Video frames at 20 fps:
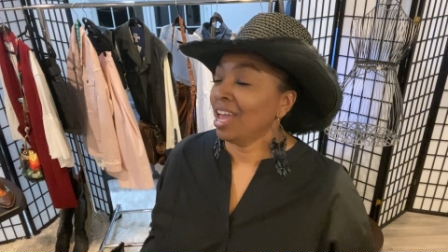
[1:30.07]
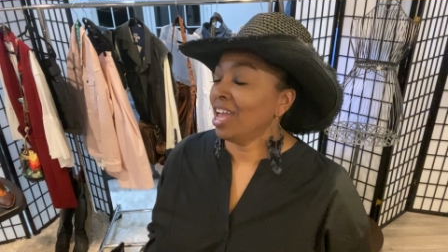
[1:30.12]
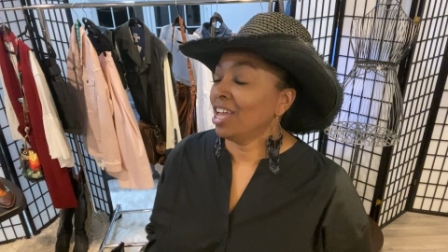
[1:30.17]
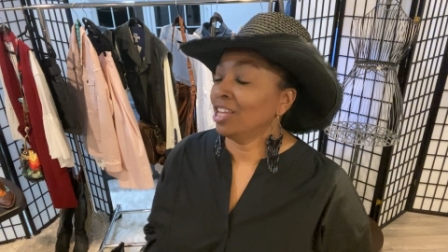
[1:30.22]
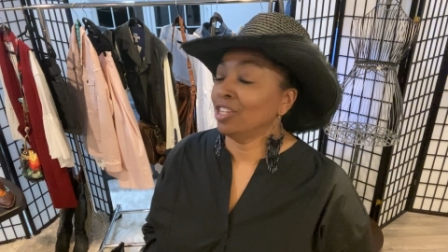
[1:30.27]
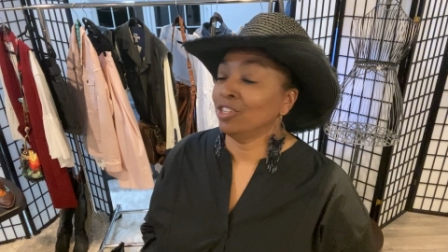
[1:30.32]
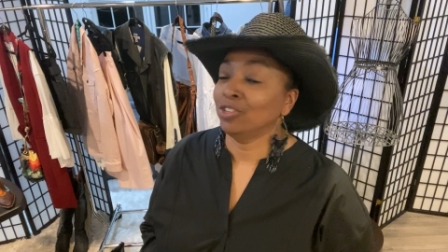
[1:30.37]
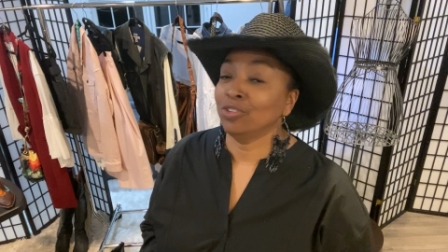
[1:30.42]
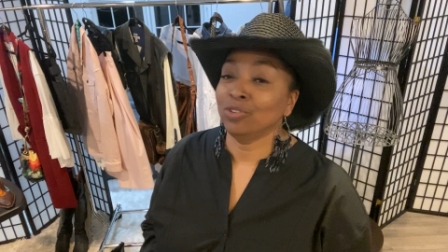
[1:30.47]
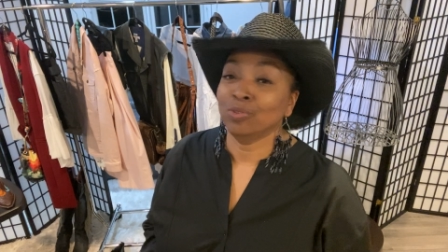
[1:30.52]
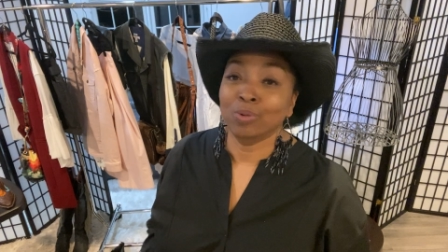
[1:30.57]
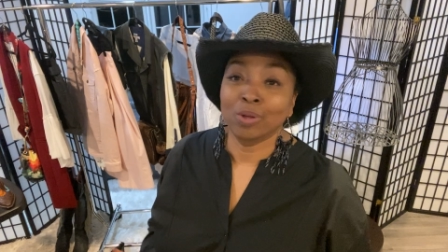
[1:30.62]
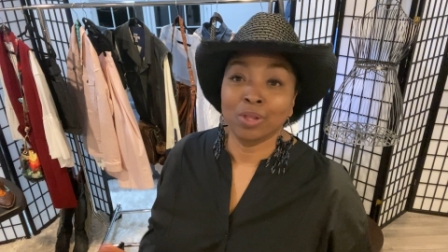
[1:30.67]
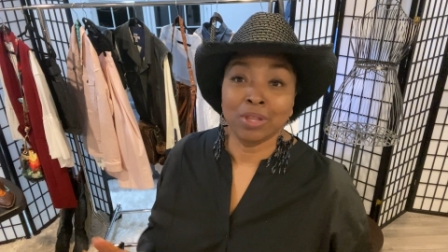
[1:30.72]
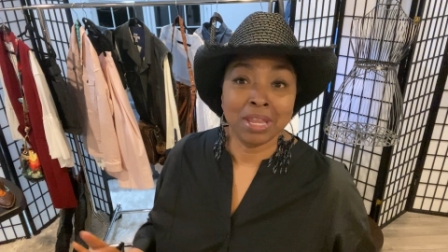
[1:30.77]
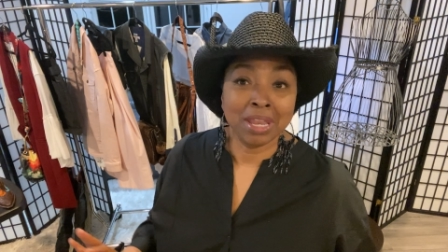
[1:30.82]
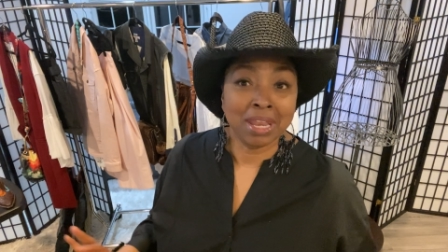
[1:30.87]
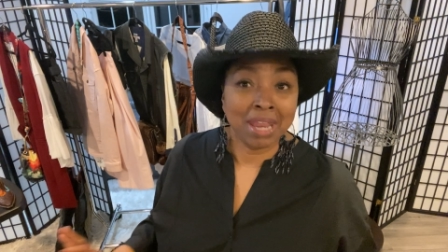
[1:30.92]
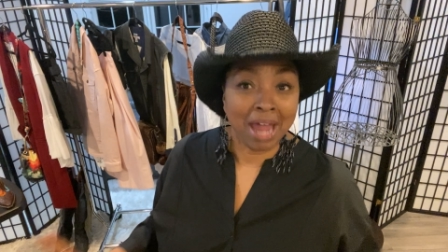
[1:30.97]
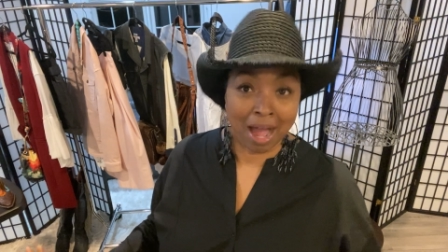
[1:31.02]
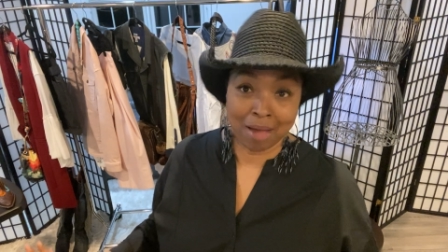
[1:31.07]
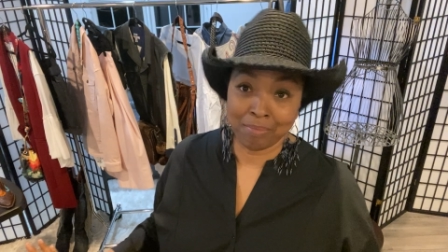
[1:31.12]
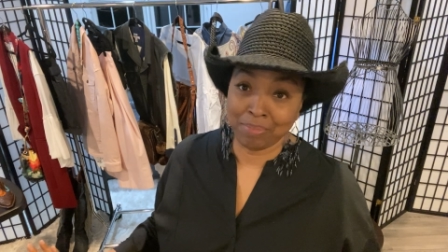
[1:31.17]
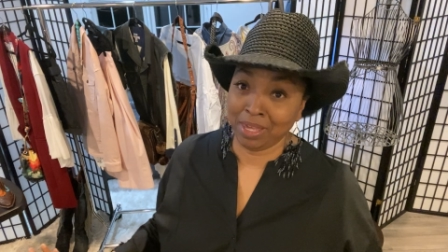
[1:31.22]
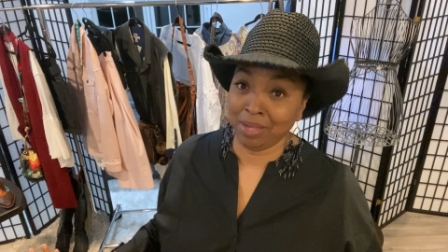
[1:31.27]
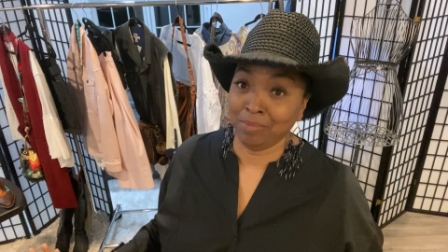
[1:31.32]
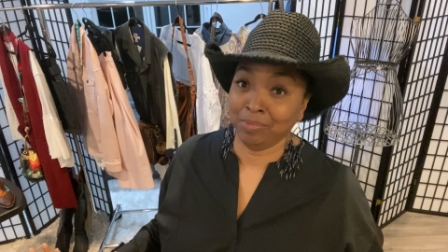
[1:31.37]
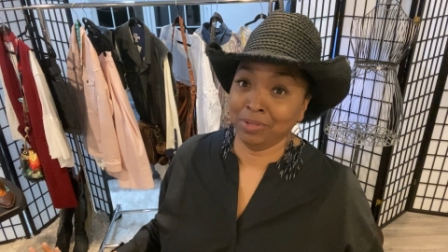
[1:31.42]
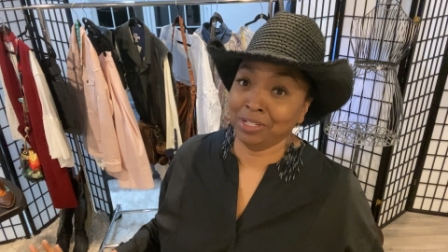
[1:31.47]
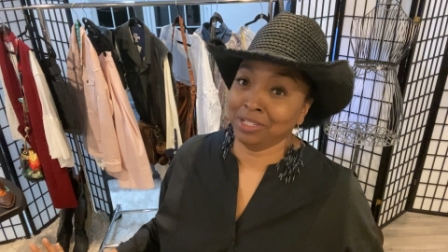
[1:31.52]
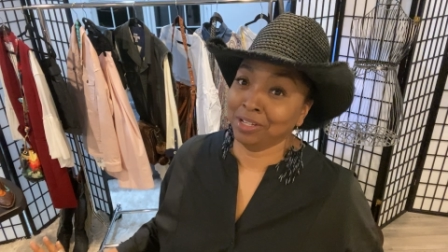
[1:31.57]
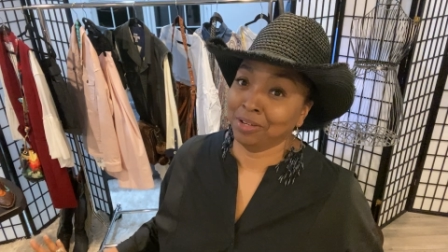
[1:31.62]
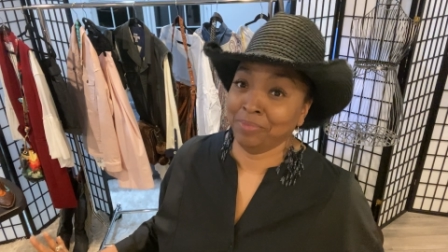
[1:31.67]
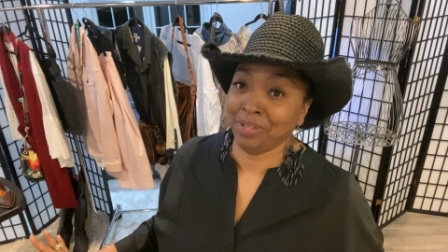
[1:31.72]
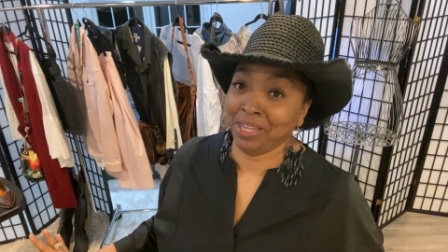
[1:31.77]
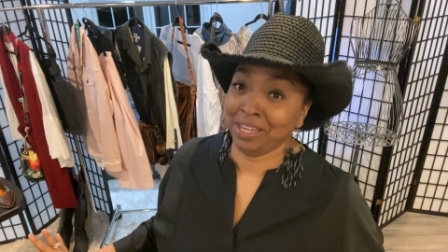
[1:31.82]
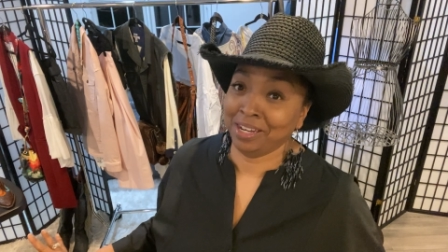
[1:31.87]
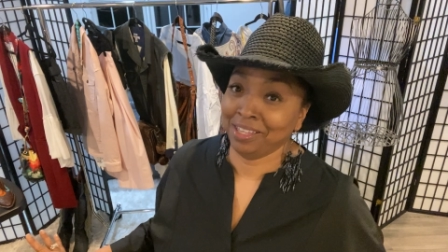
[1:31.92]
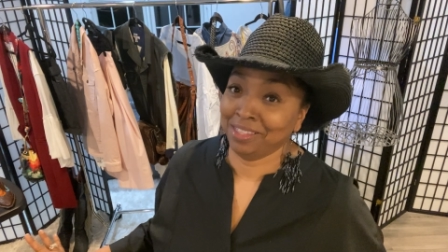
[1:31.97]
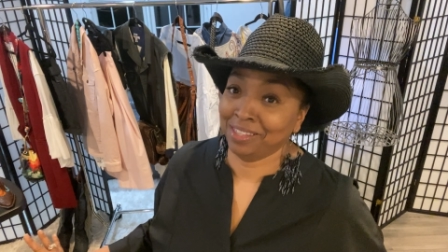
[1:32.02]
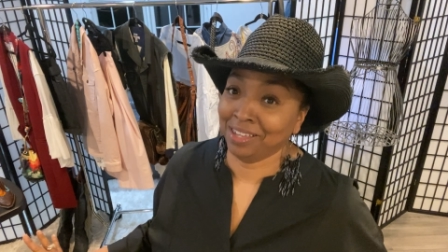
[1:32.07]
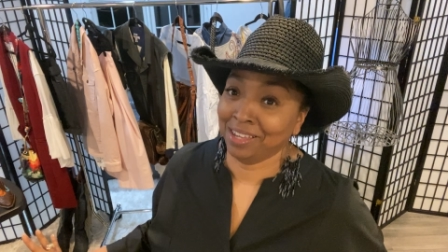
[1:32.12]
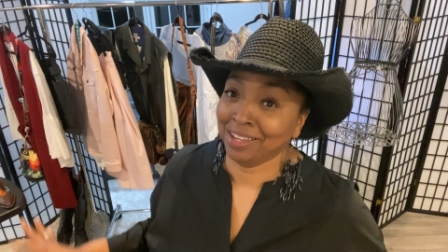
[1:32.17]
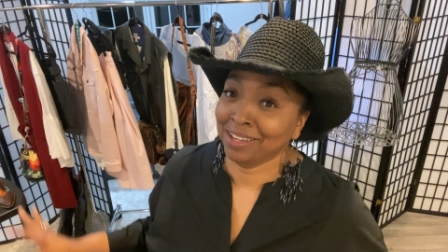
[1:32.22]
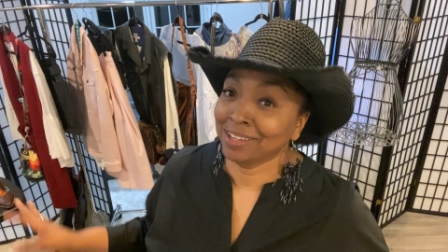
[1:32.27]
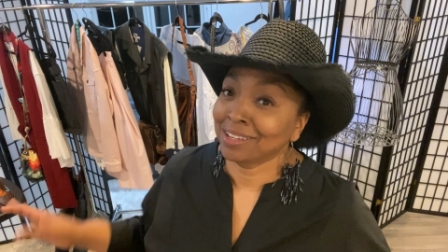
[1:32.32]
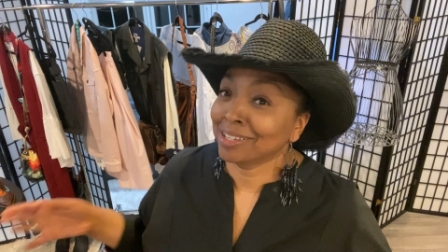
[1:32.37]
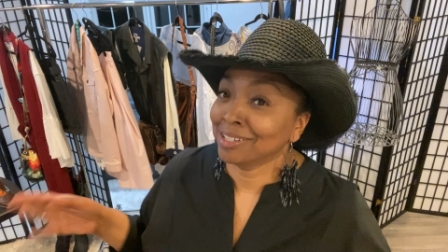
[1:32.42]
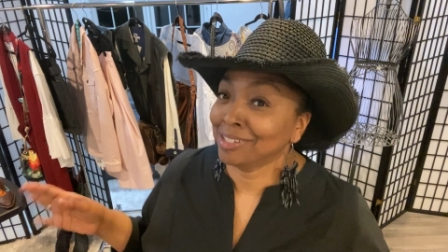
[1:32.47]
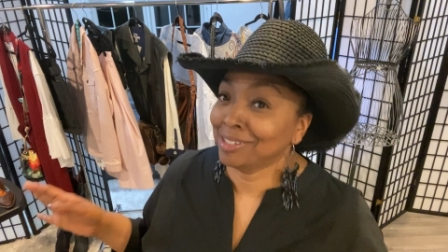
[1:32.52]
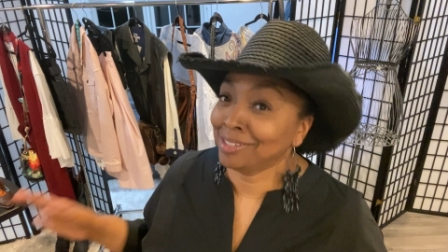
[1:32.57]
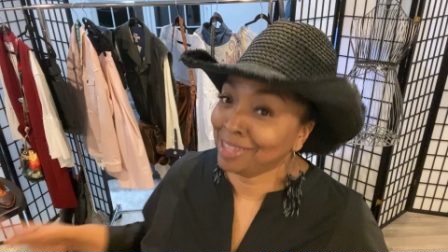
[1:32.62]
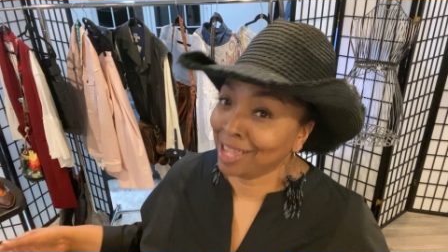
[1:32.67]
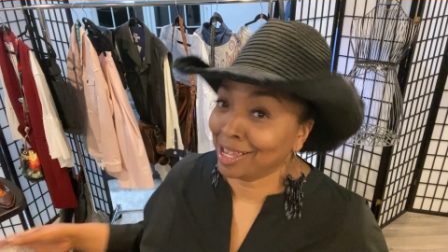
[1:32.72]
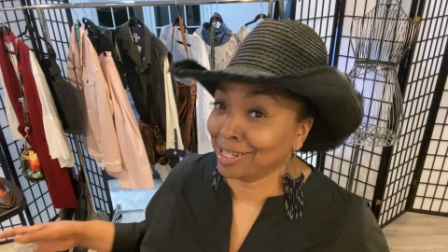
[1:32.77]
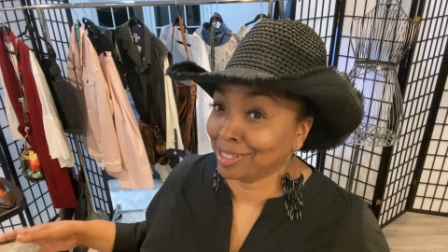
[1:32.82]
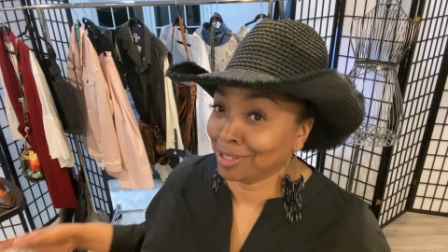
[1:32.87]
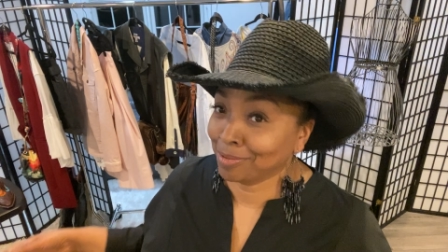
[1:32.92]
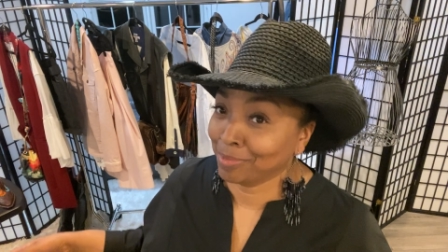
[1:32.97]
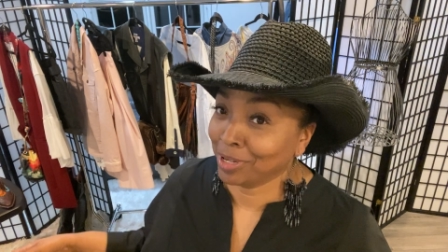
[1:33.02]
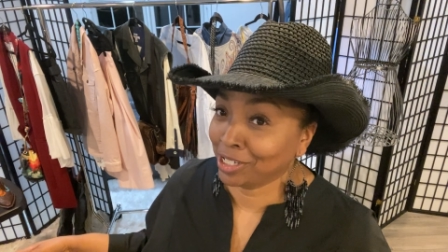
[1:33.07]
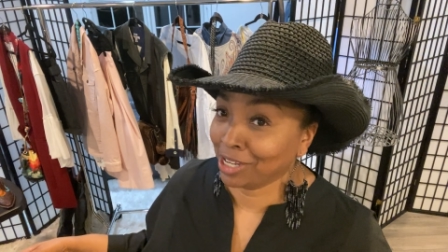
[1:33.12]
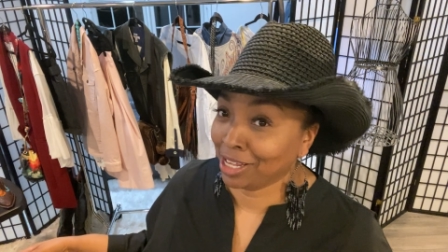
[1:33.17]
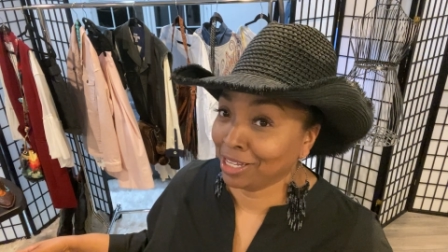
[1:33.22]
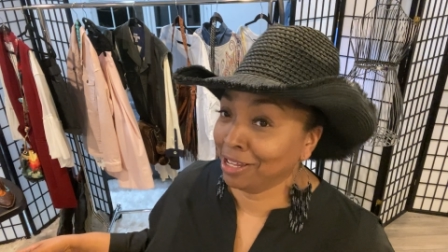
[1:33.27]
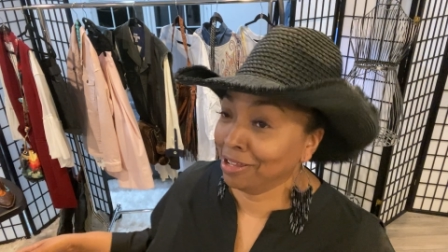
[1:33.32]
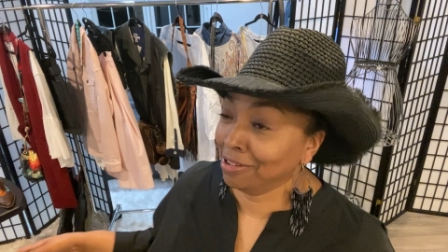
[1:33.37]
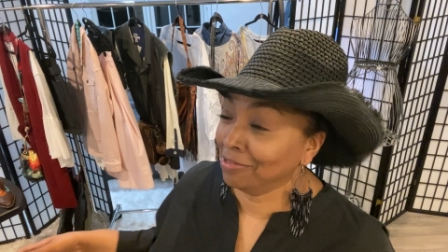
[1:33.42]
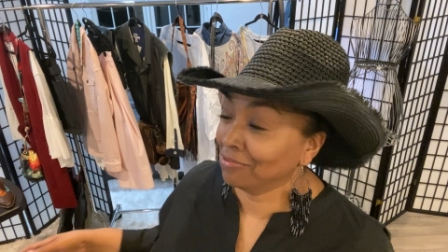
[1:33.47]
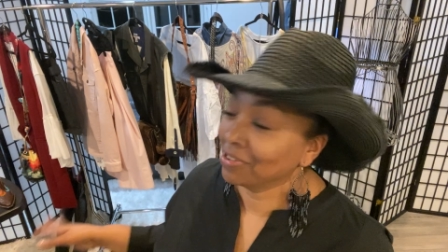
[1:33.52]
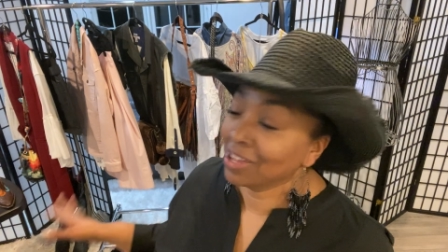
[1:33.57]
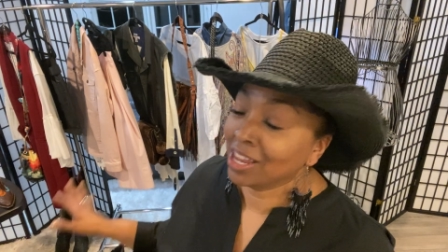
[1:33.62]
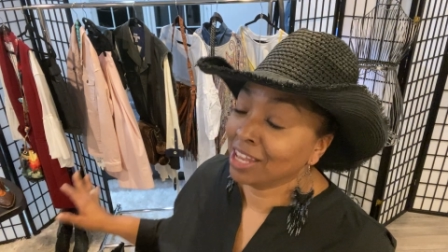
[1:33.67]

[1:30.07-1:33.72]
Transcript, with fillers: and you will not be able to tell me anything because that's how much I love,